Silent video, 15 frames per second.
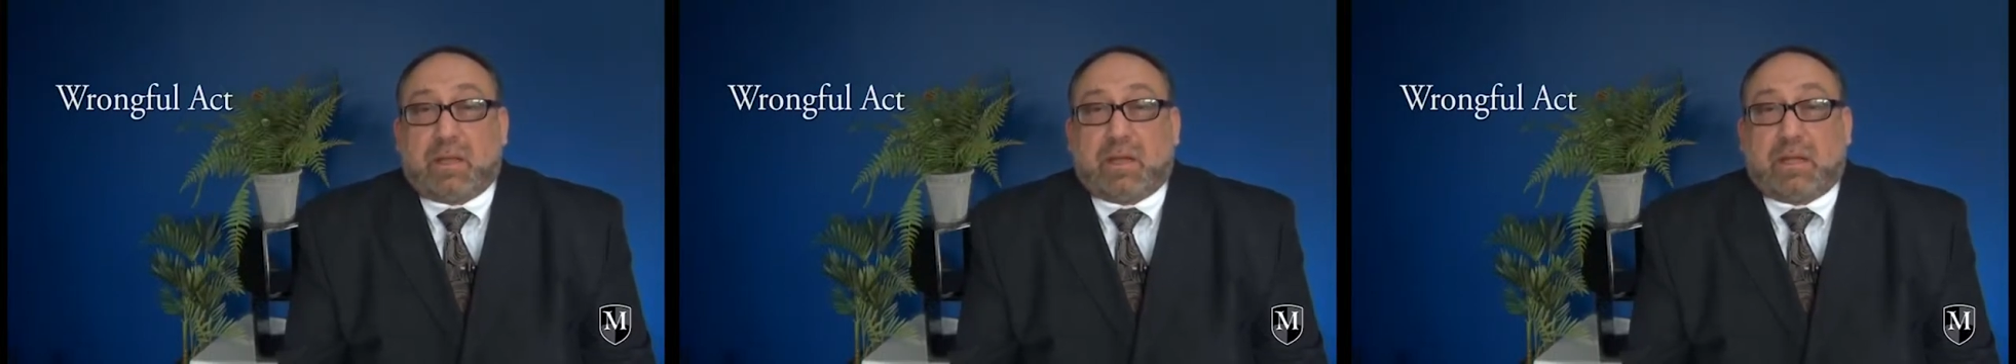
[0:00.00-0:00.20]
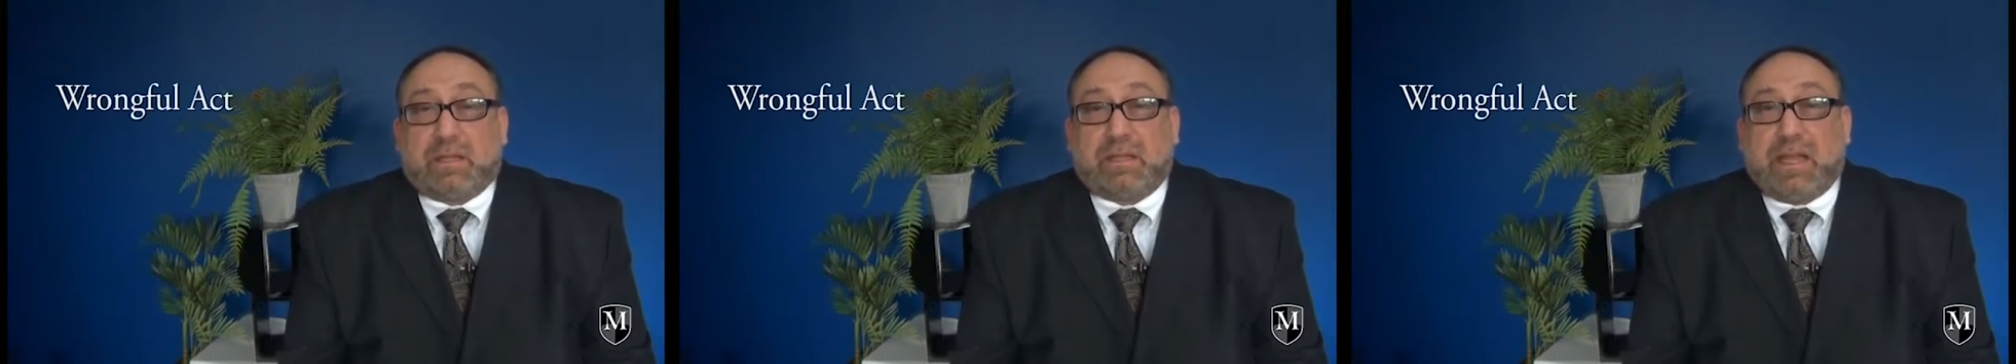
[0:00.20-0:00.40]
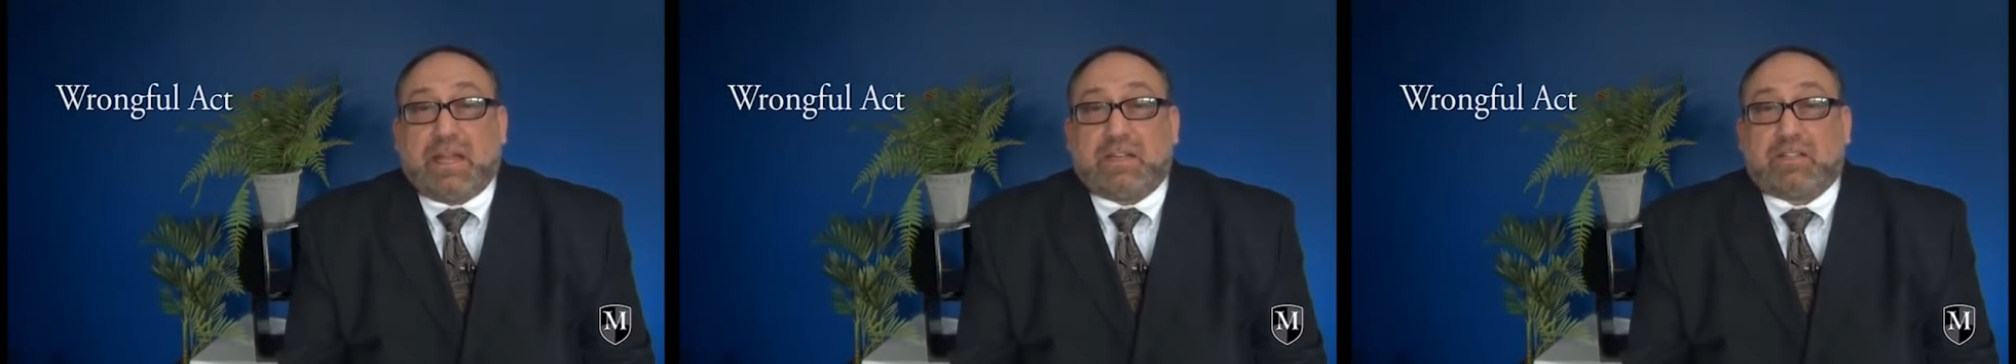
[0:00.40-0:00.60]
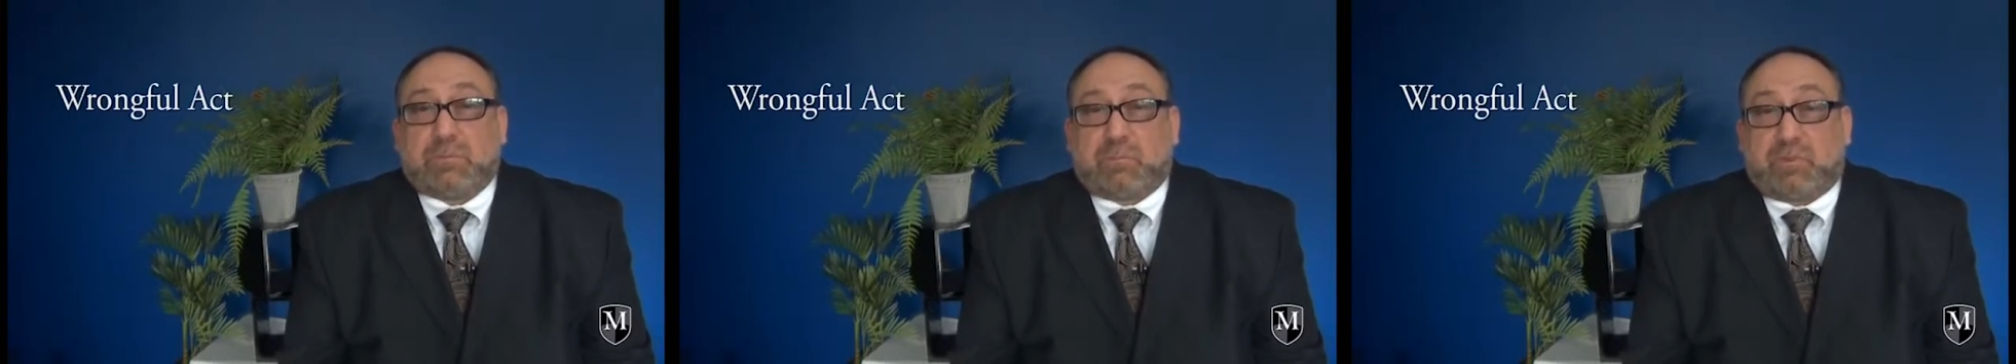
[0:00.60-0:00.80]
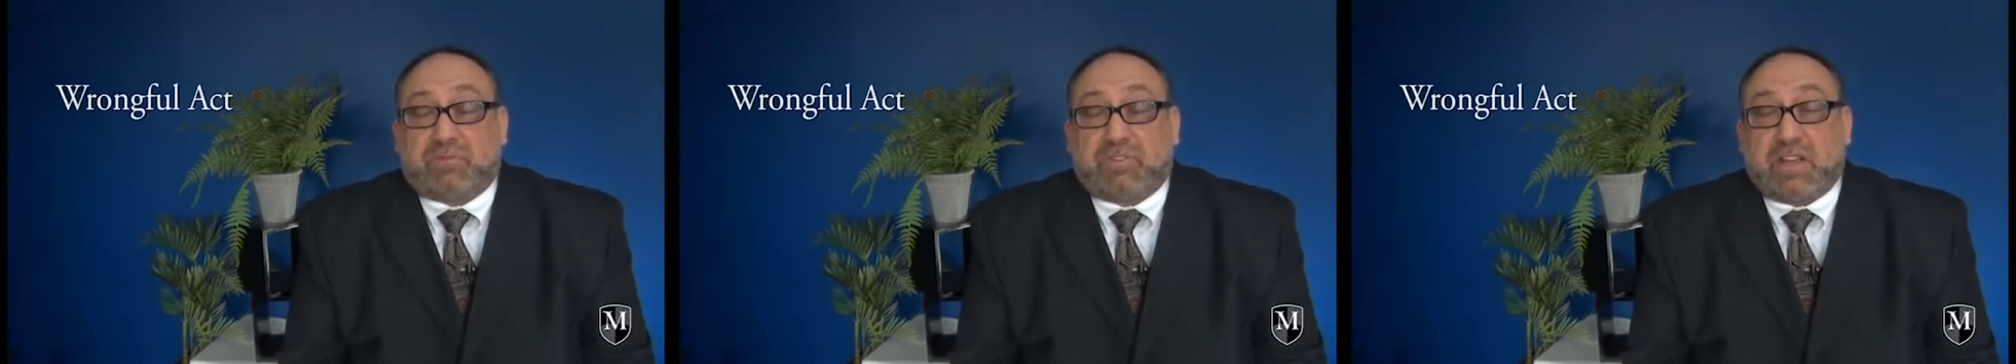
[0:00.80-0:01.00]

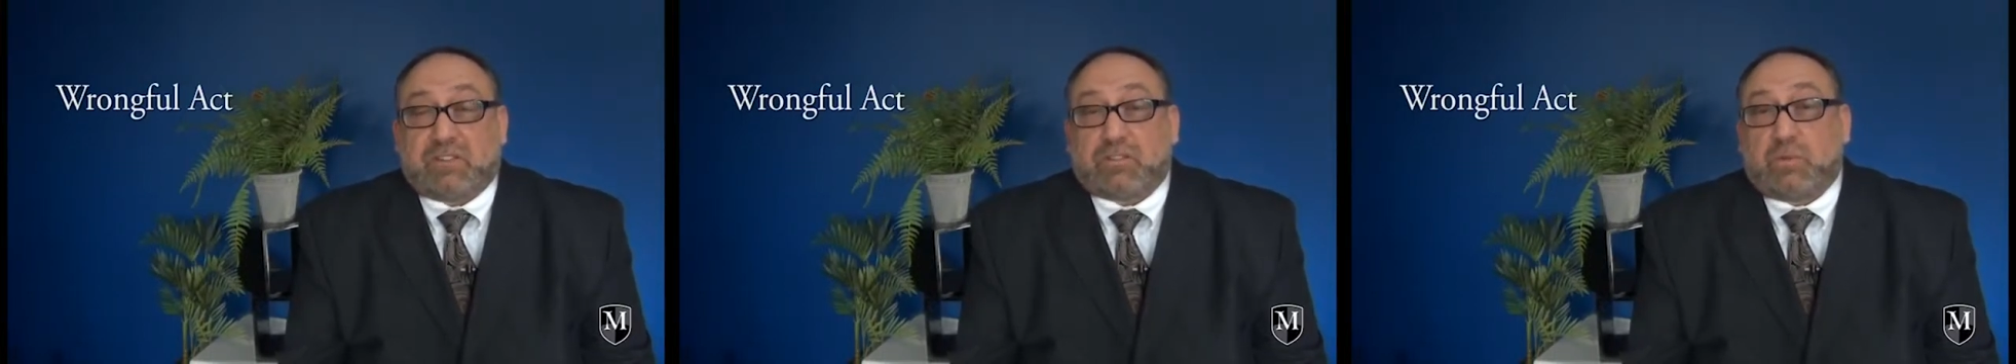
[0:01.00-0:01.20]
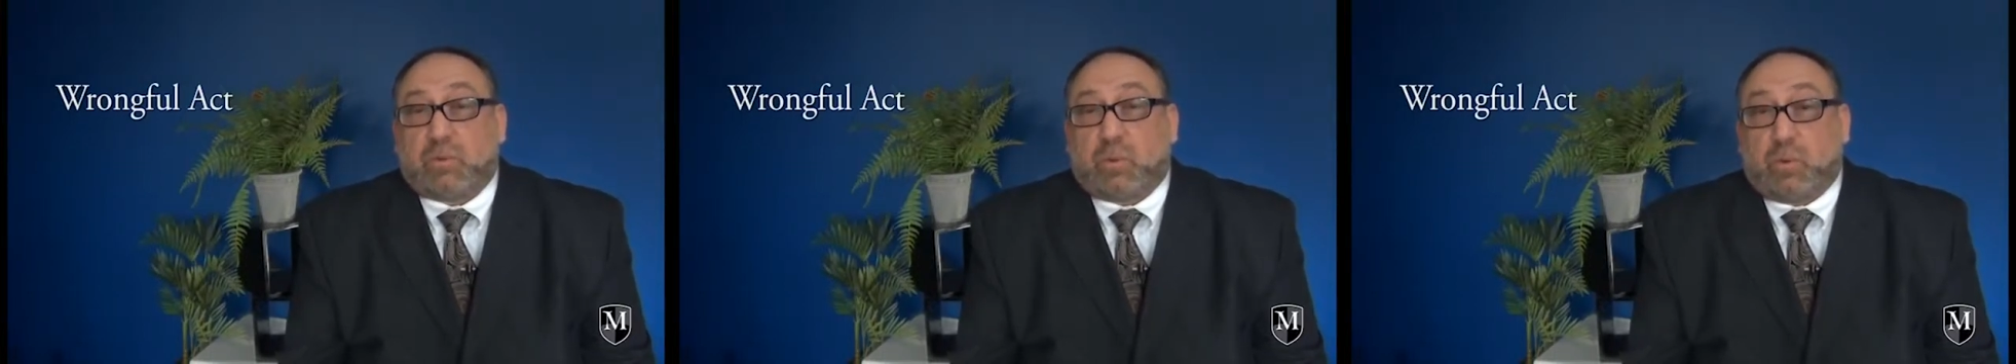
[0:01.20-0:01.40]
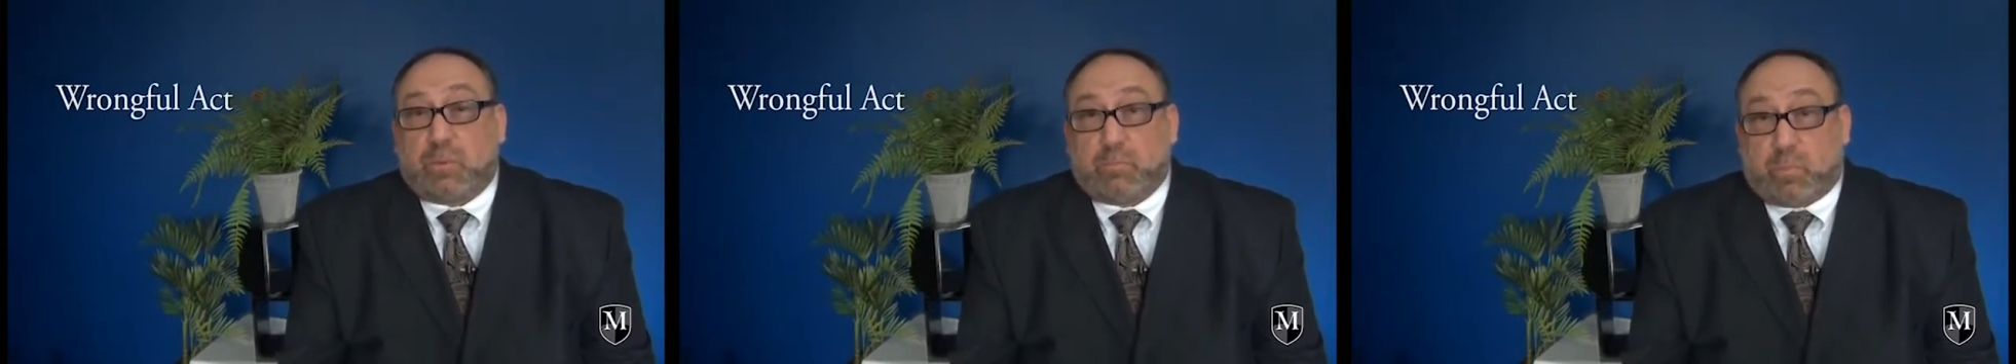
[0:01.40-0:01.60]
alleged professional or